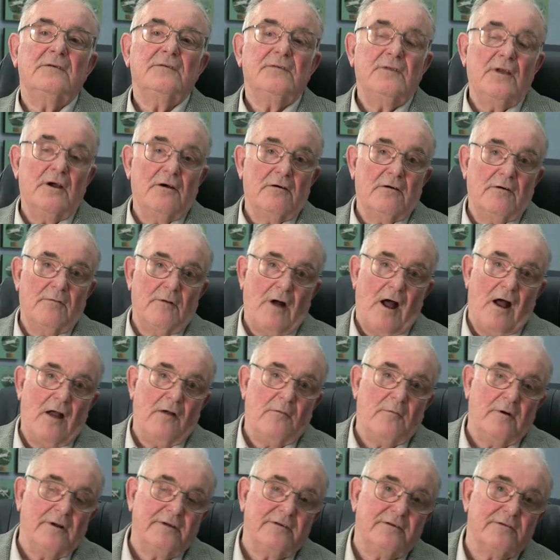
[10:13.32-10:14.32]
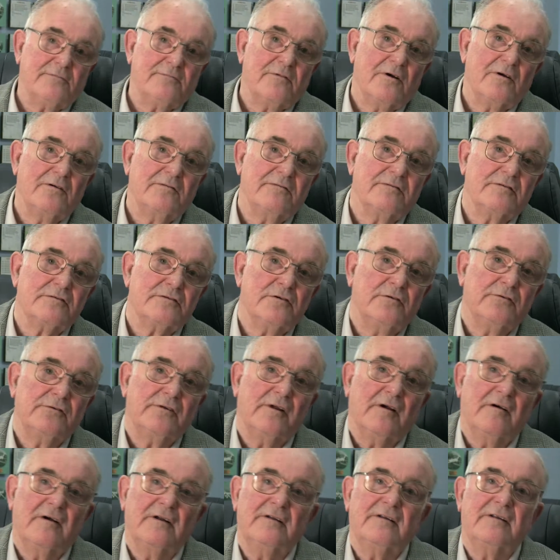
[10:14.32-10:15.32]
No, I went to Rovers on
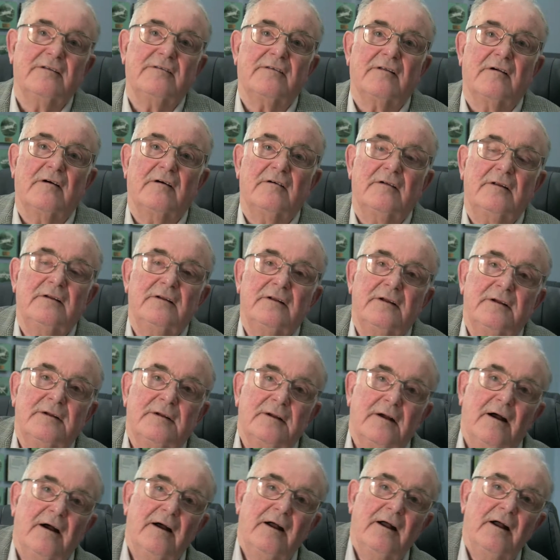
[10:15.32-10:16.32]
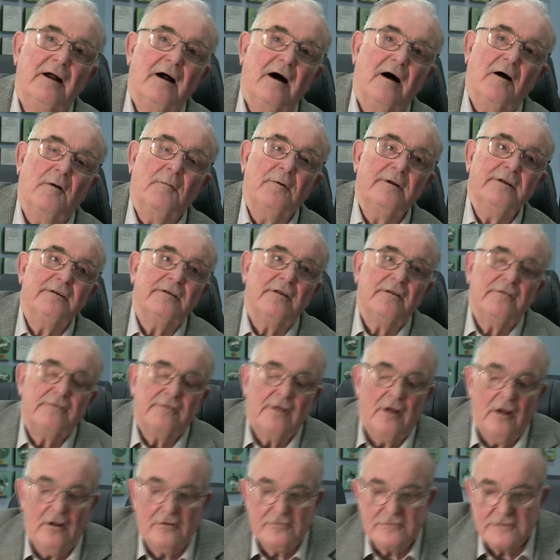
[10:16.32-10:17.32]
dye design. I went
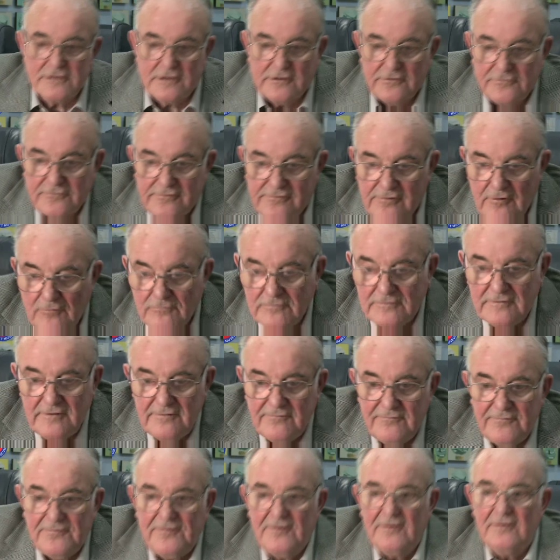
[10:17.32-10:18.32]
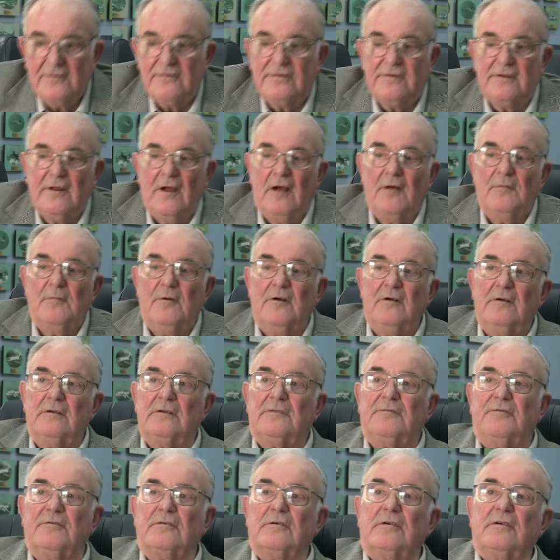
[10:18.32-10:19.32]
as a consultant first. I worked
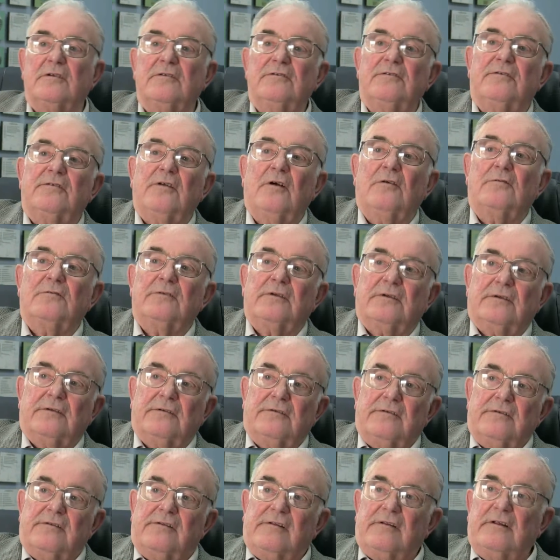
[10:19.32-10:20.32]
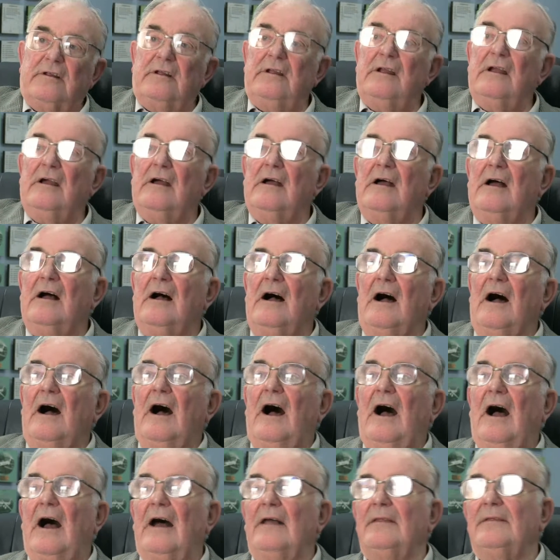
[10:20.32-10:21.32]
for a consultancy,
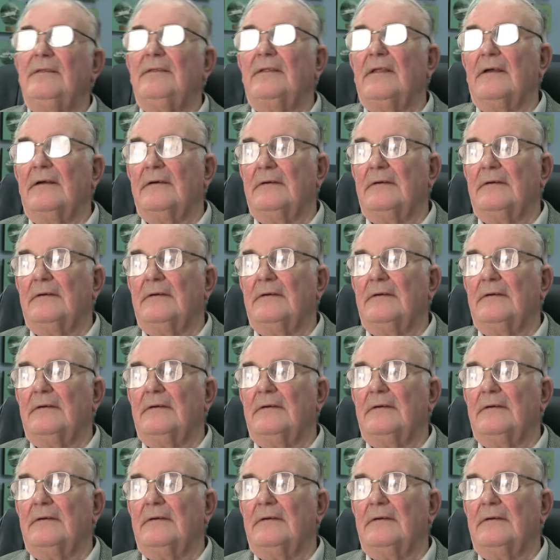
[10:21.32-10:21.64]
and